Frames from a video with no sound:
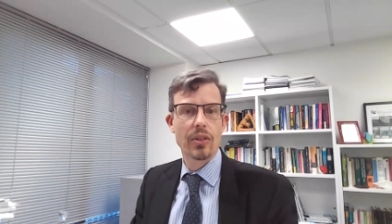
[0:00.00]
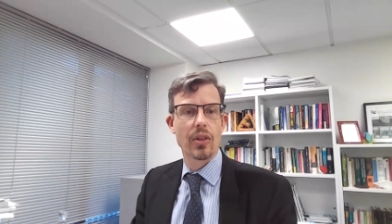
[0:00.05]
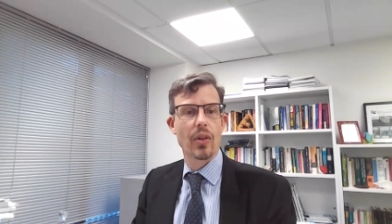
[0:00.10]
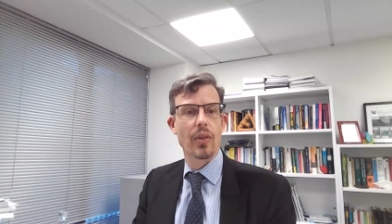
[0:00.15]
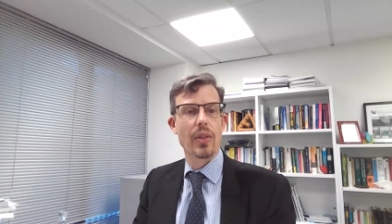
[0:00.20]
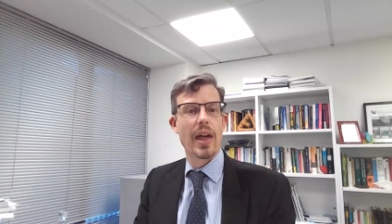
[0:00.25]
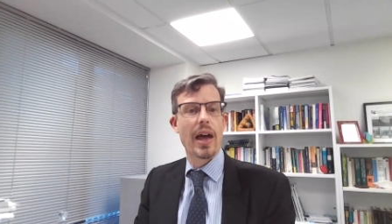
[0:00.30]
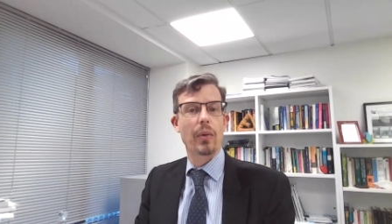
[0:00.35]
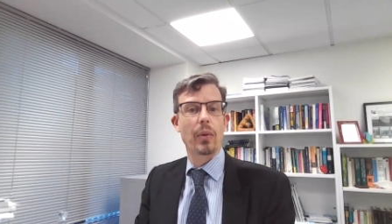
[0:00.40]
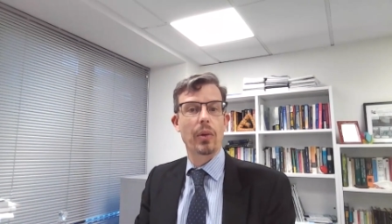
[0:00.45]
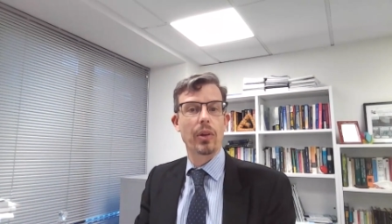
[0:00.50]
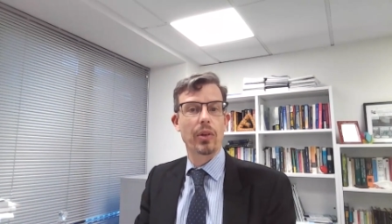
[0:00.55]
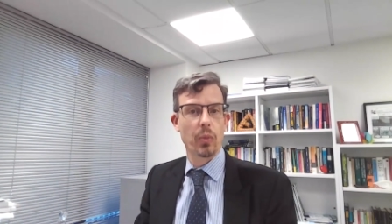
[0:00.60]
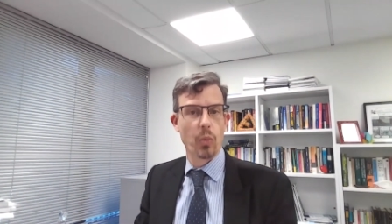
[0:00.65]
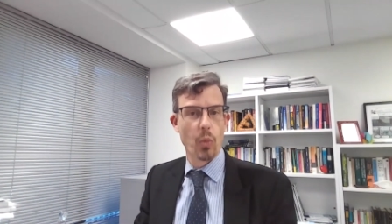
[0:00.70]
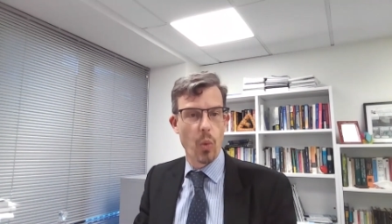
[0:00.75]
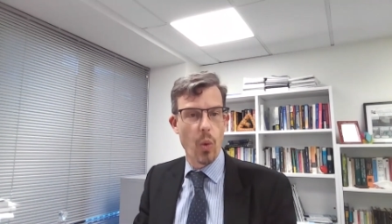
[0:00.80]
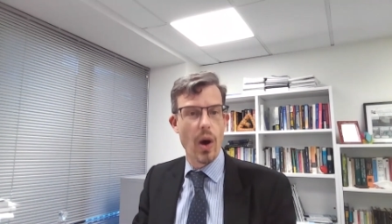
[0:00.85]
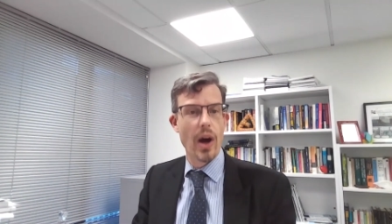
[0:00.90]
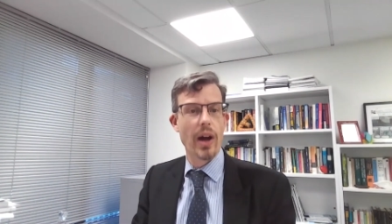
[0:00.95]
So that
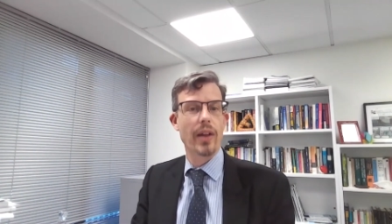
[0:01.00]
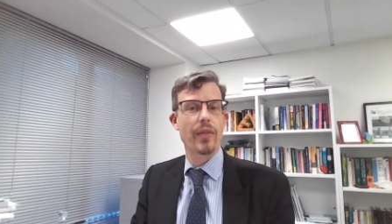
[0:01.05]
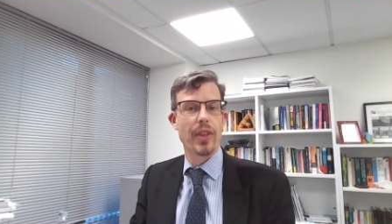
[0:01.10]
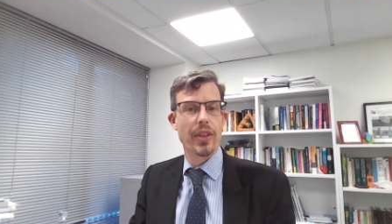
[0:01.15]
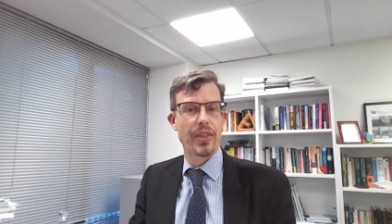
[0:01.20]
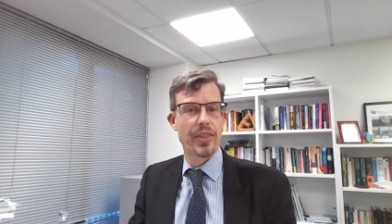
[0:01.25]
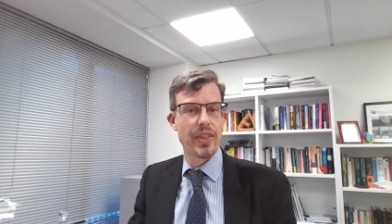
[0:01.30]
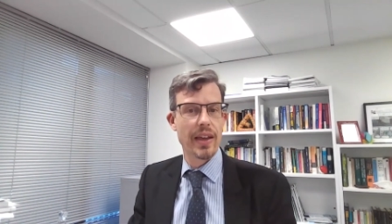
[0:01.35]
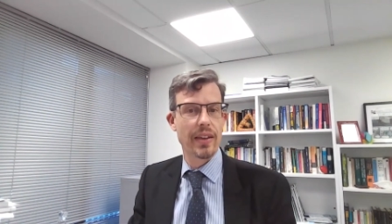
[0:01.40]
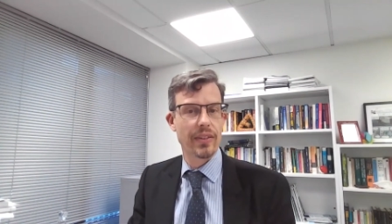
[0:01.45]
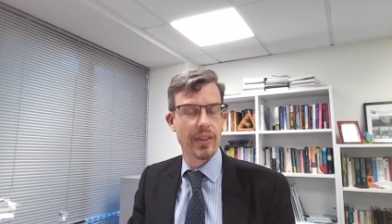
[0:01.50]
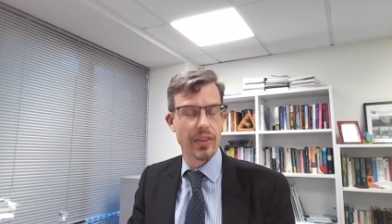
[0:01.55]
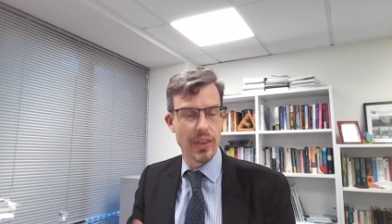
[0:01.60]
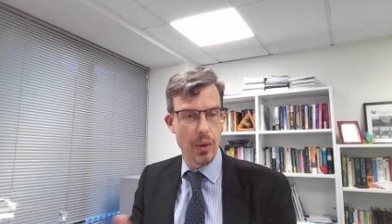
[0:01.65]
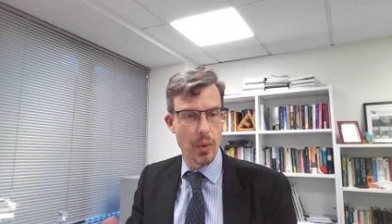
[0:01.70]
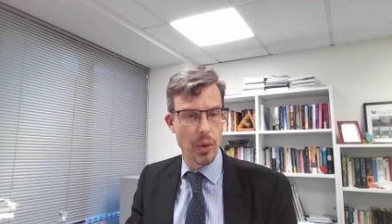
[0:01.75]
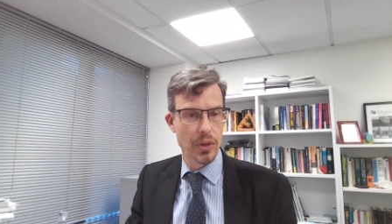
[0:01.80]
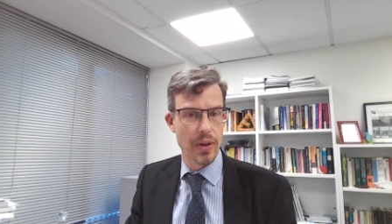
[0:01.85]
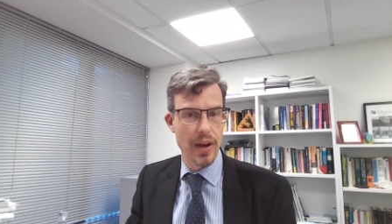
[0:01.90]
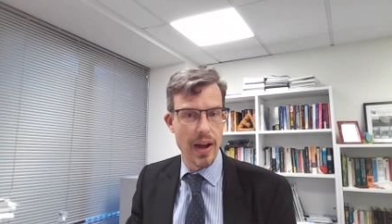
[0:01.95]
was one of the things
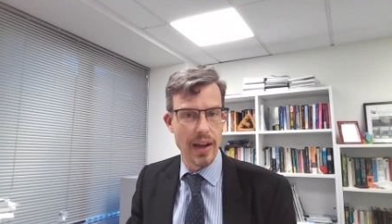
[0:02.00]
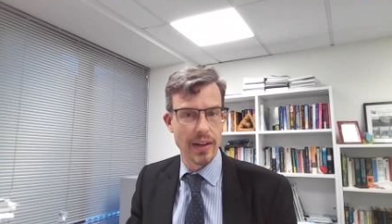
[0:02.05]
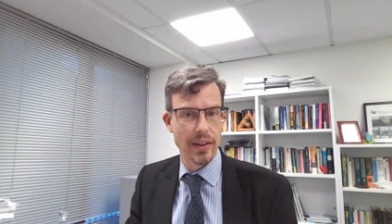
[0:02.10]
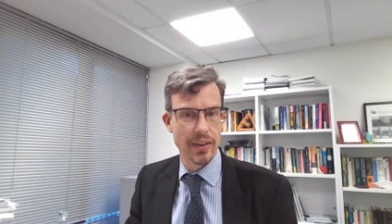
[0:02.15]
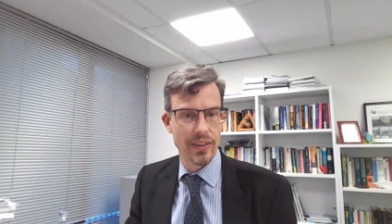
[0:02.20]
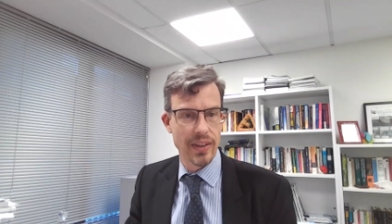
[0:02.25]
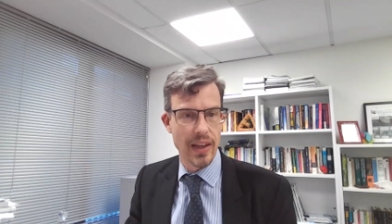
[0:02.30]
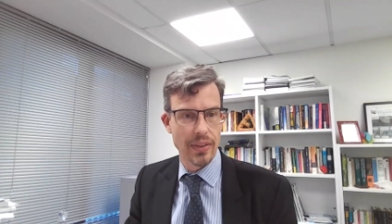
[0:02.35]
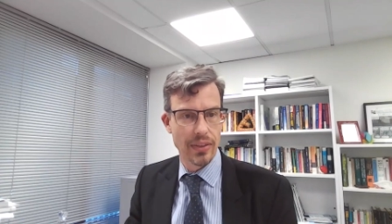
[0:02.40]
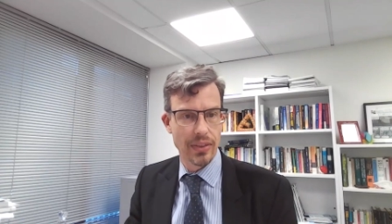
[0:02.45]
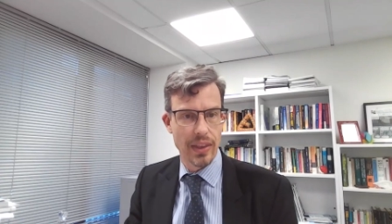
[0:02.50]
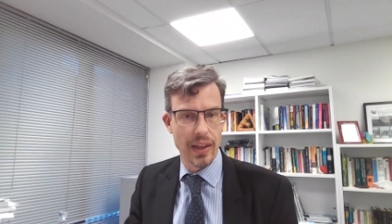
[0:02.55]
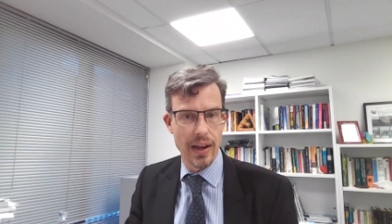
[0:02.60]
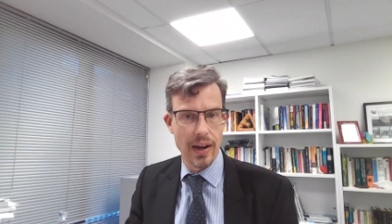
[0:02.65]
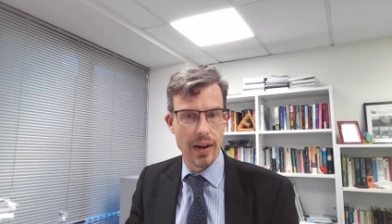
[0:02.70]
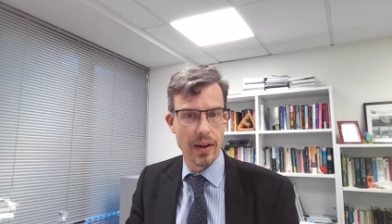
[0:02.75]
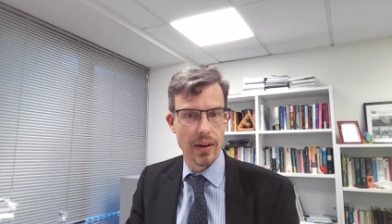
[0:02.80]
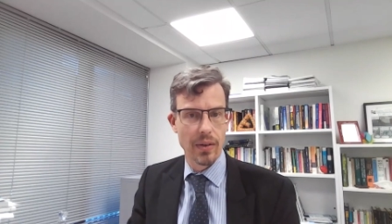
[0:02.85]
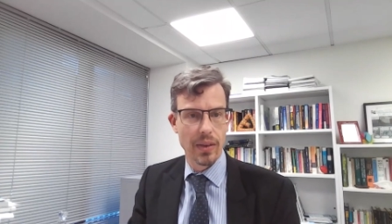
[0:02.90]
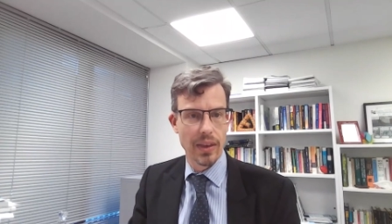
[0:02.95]
that they were trying to set
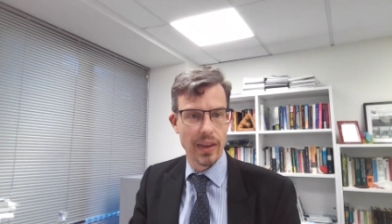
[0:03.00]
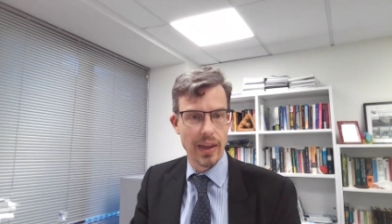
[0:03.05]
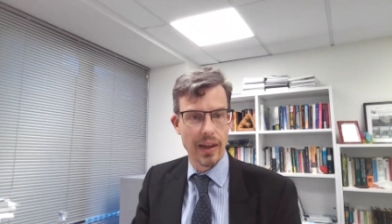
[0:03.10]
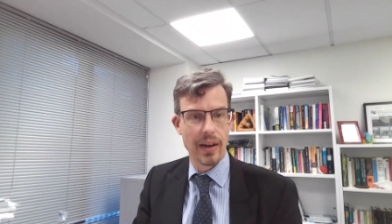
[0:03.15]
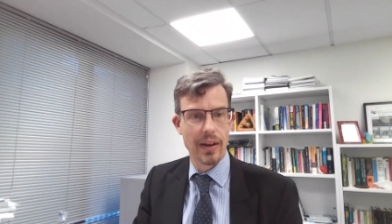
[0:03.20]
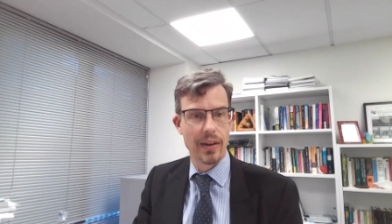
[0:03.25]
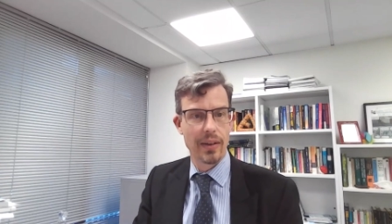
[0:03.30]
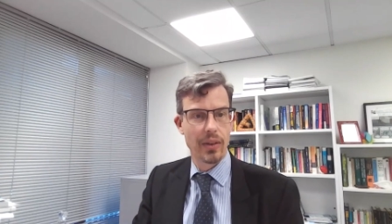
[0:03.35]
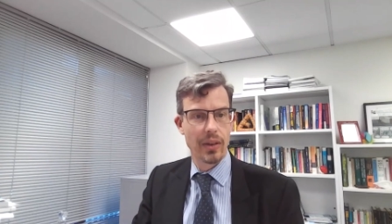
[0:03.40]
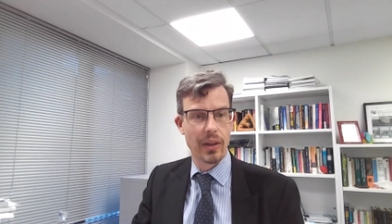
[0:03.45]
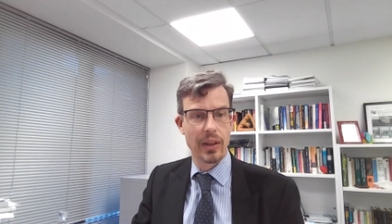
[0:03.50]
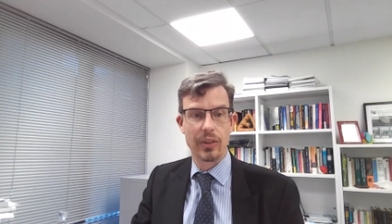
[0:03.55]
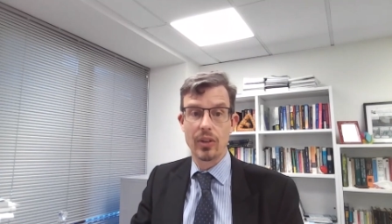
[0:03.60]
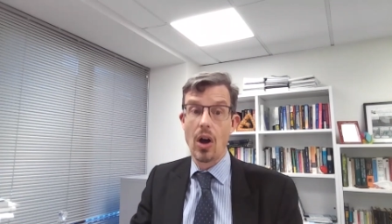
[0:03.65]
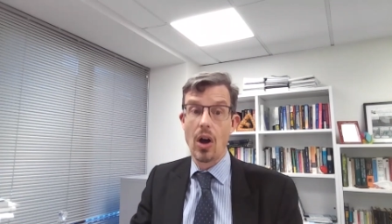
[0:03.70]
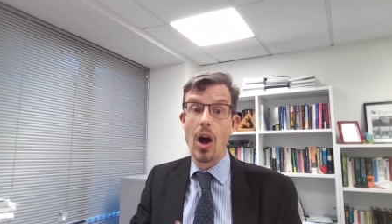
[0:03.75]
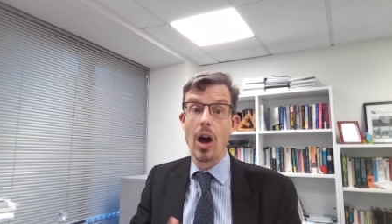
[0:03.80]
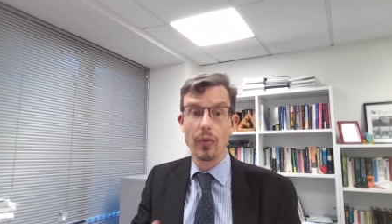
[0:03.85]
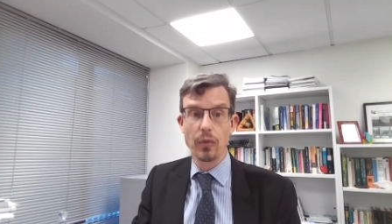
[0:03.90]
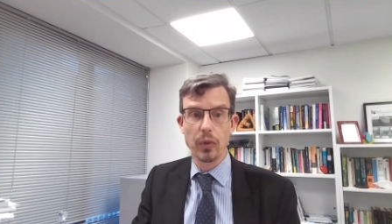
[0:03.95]
there in
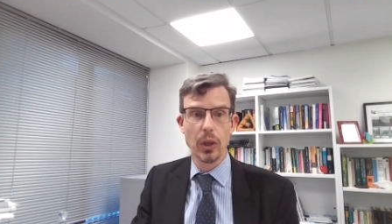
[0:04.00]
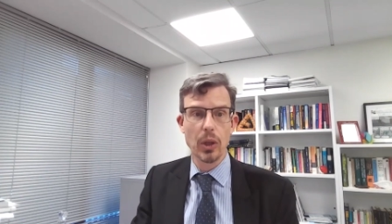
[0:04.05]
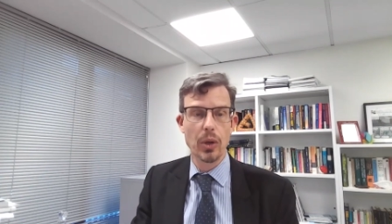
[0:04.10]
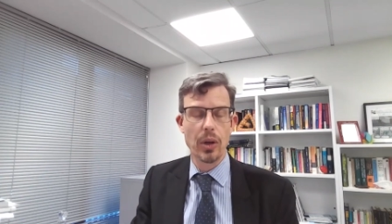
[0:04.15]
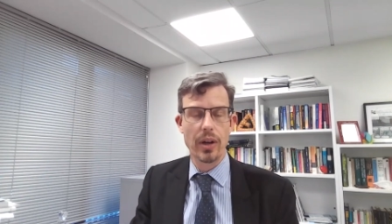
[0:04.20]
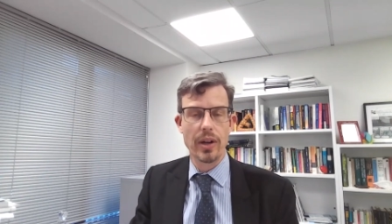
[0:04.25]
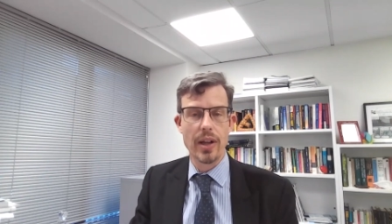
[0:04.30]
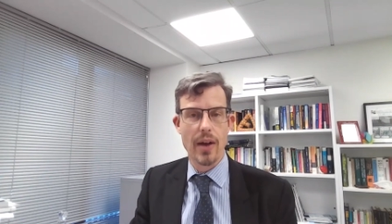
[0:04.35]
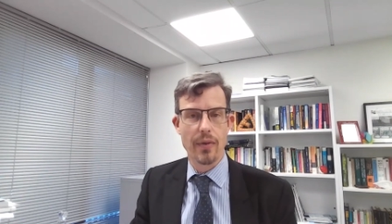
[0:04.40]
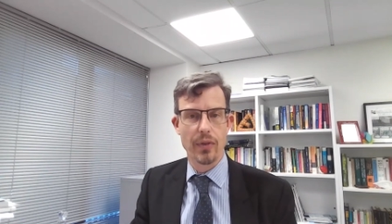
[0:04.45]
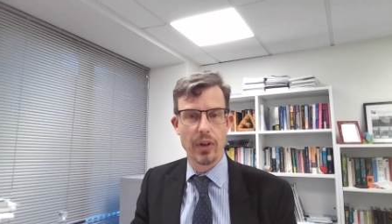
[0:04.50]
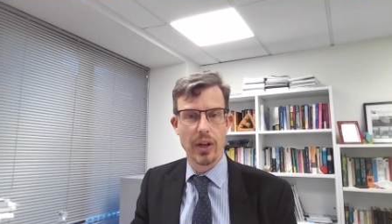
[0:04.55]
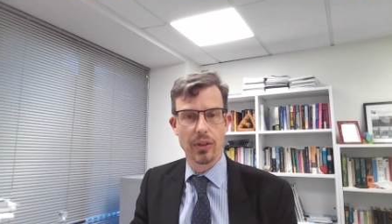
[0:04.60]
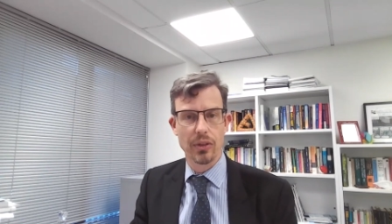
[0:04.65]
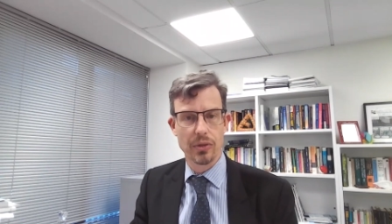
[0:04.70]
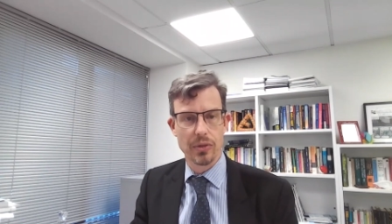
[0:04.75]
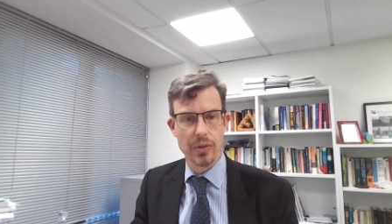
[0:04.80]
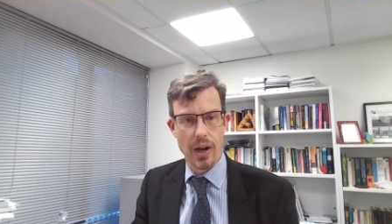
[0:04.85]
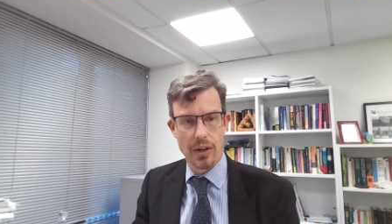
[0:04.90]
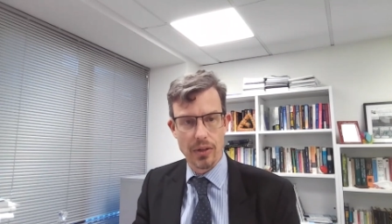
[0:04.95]
these convoluted
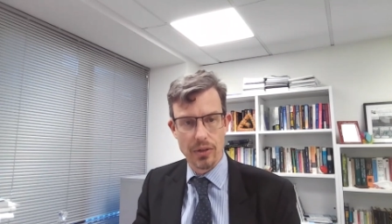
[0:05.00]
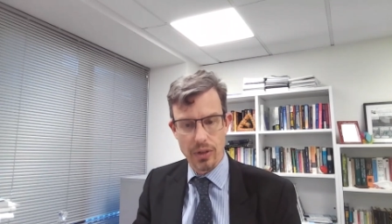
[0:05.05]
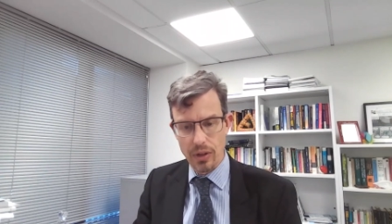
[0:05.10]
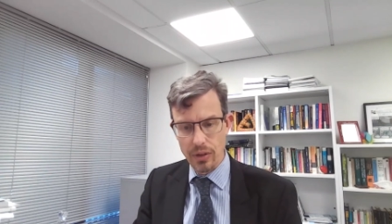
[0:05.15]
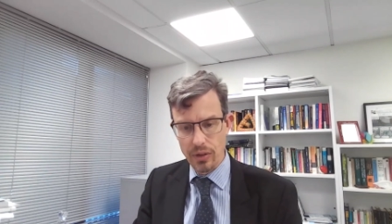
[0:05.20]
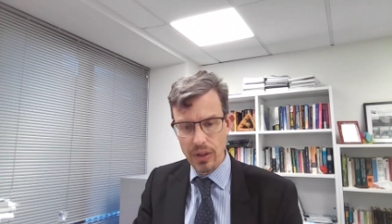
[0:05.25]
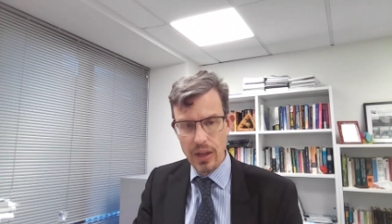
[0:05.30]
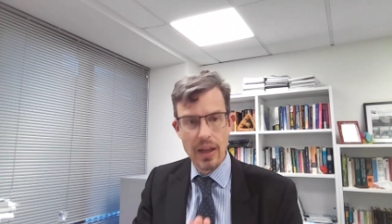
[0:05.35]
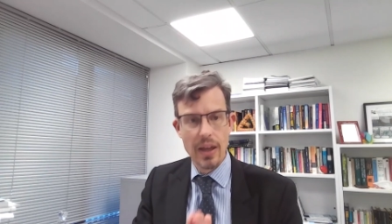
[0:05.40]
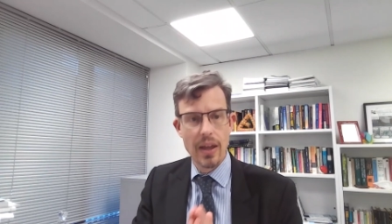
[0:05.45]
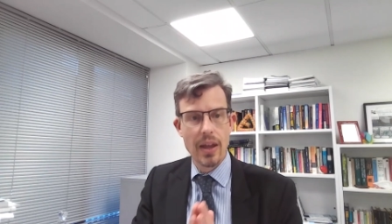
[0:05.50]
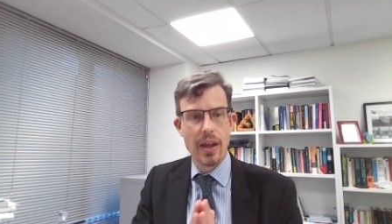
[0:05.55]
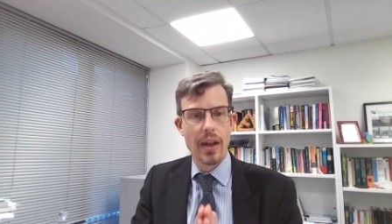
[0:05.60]
governance structures.